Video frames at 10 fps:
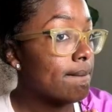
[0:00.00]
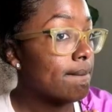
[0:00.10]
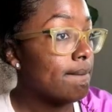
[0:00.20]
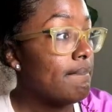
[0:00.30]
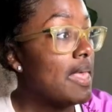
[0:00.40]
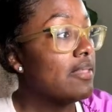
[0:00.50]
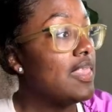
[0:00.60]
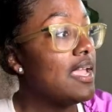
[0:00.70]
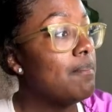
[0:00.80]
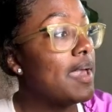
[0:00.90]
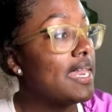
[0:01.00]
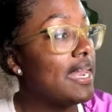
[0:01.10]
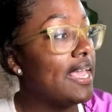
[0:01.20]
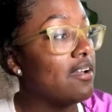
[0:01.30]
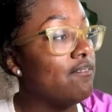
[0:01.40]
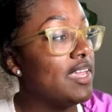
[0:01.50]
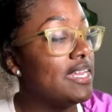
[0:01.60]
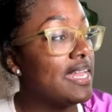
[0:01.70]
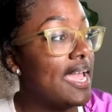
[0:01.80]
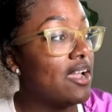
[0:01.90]
Think about it like a Venn
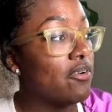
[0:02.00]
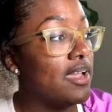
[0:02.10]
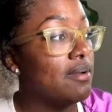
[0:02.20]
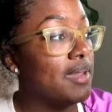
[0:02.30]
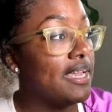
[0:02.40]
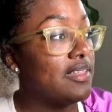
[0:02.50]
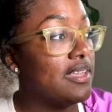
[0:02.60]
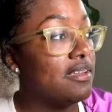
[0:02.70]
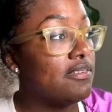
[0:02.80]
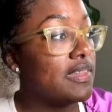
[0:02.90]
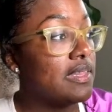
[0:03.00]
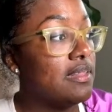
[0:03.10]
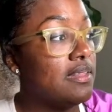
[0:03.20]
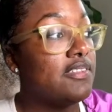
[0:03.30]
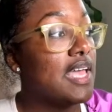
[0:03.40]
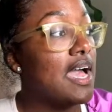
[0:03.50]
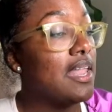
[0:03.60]
diagram, like this. This all I'm gonna get.